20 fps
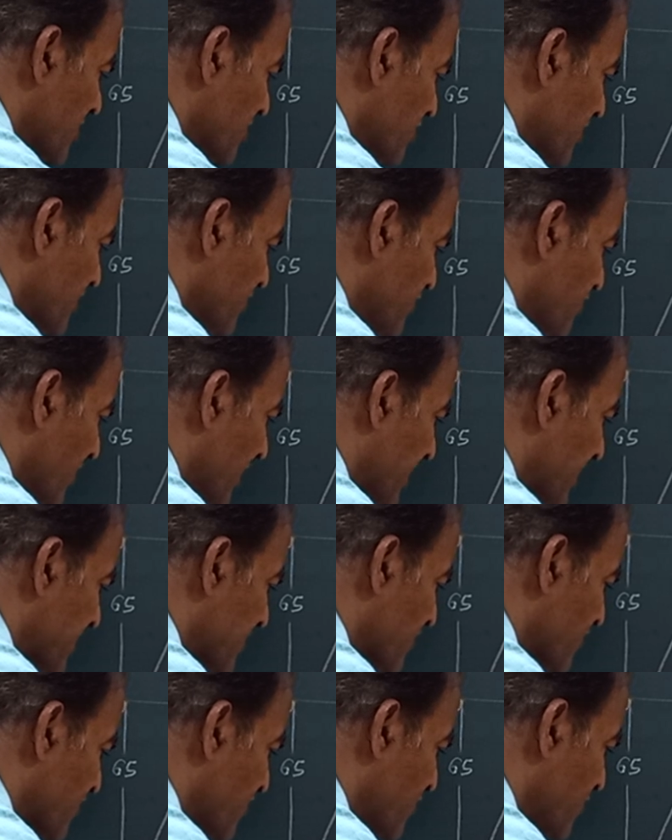to be point
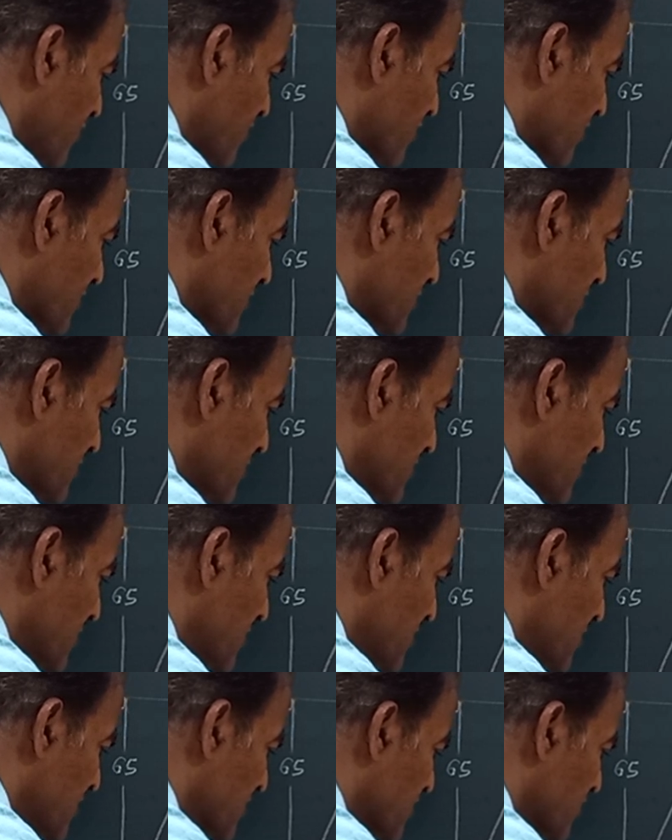4.
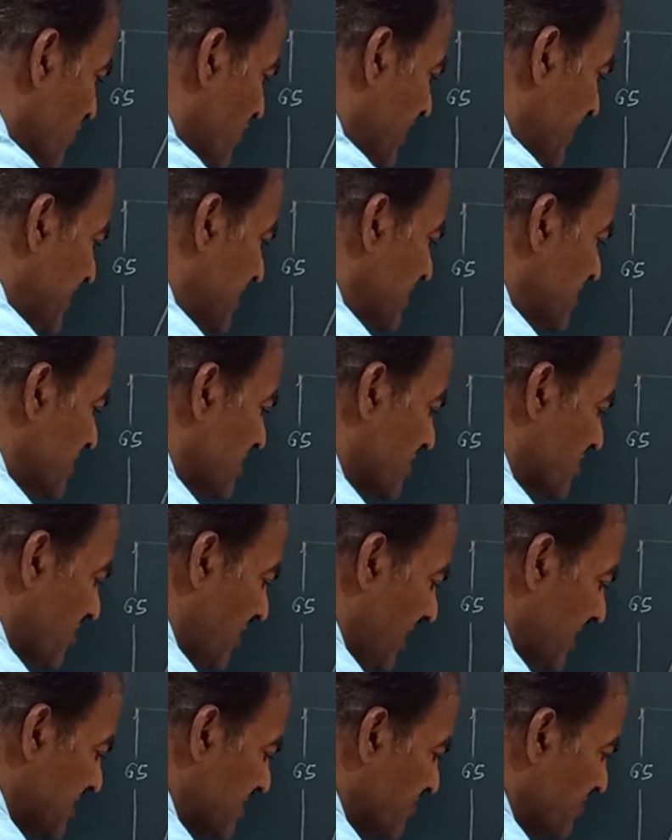So let us
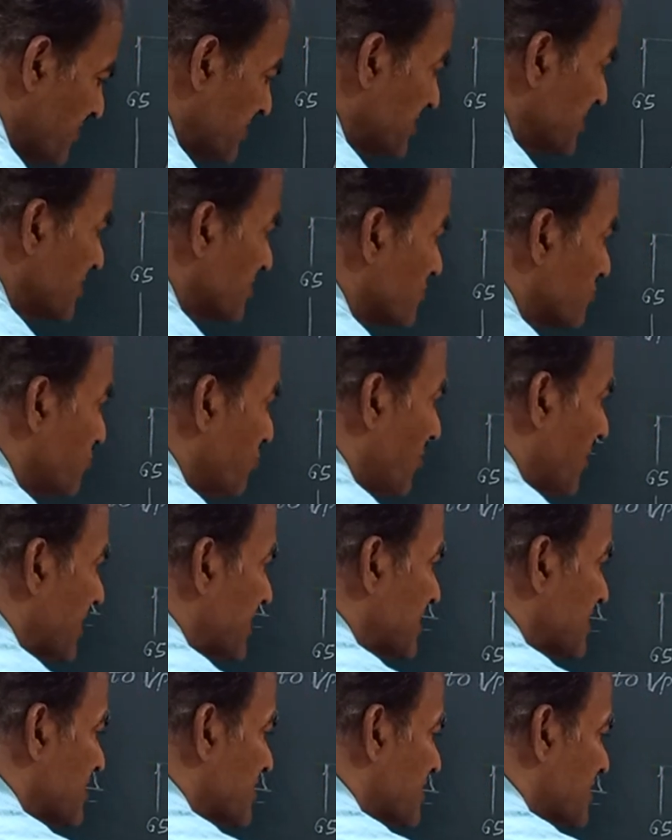transfer these
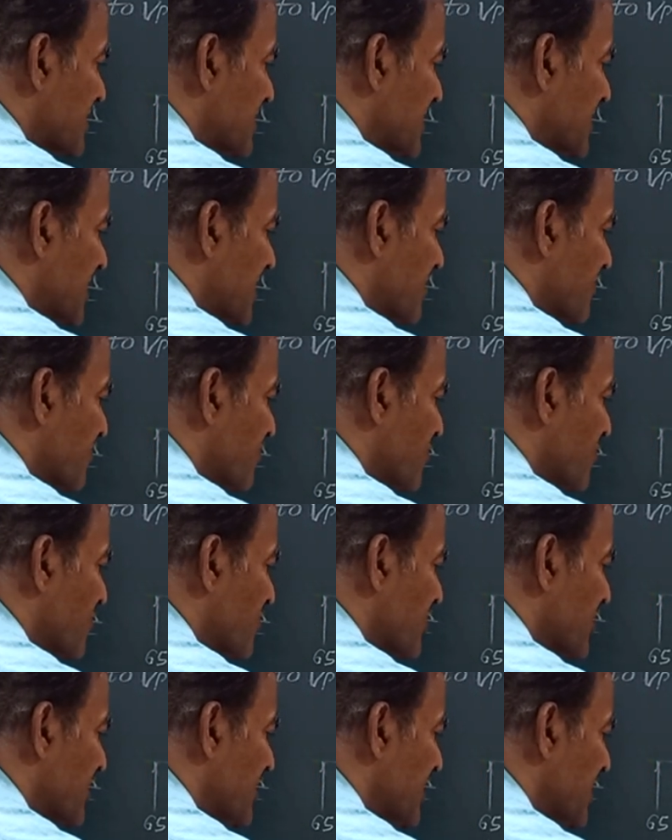points 3 and
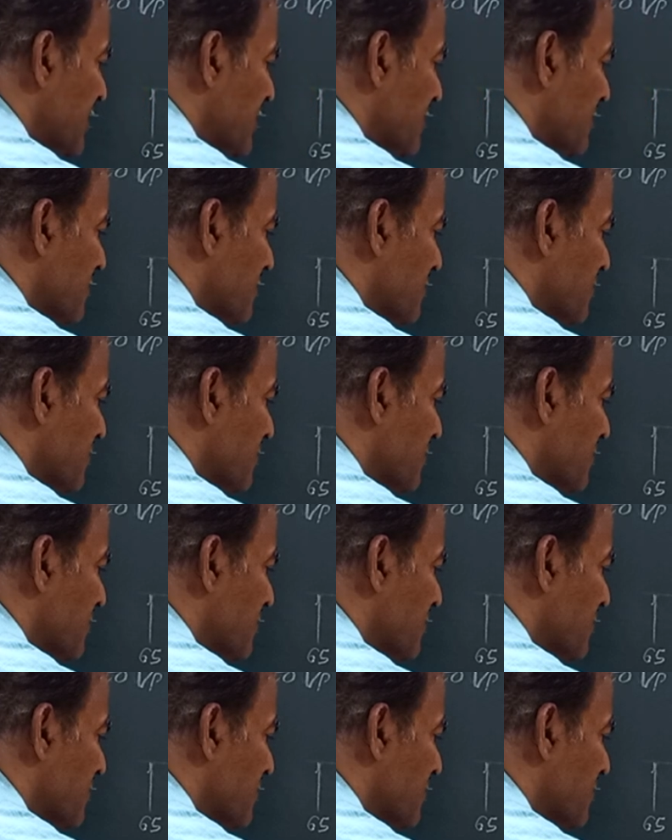4 here.